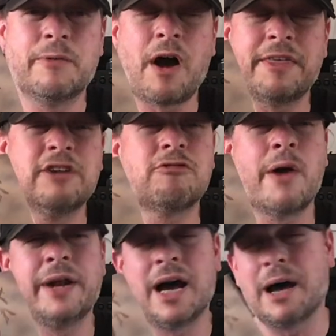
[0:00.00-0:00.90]
I think
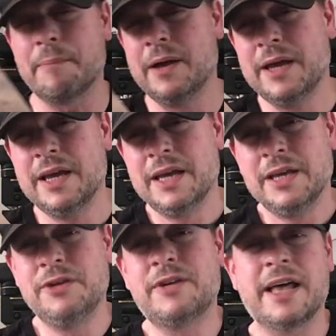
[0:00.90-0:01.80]
growing up,
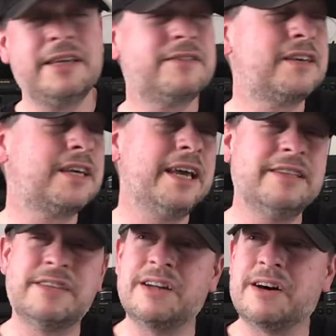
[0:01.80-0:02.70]
you'd get these
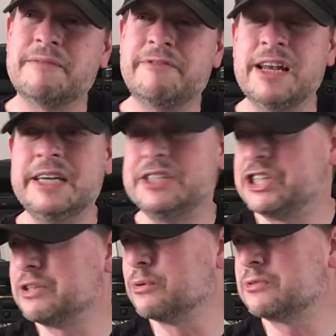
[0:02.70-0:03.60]
kids in our
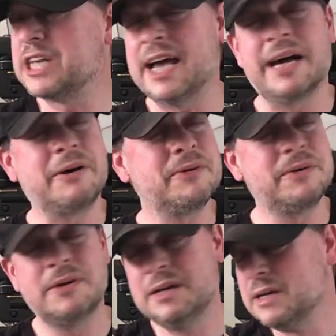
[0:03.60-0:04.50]
village or
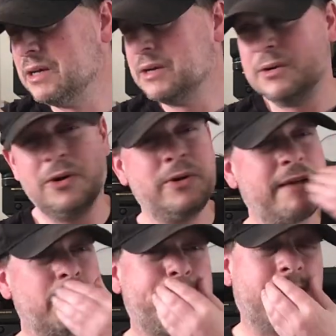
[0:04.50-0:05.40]
town who would
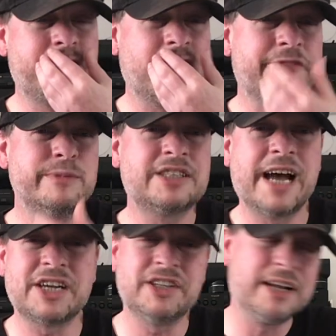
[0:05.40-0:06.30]
have the bum fluff
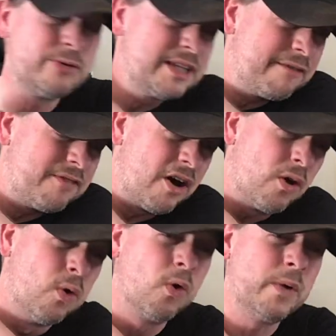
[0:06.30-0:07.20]
moustache, and they'd always have
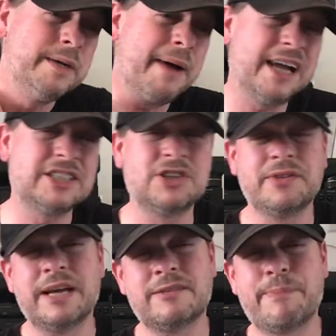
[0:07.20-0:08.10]
like Hawkwind patches on
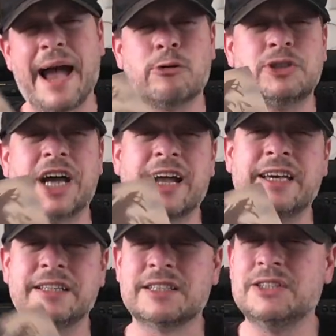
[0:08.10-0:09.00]
their battle
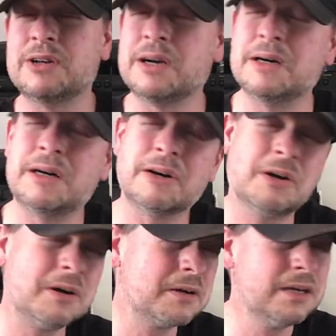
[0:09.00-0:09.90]
jackets, and you're like, oh
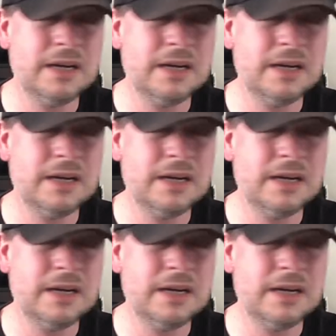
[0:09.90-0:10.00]
god.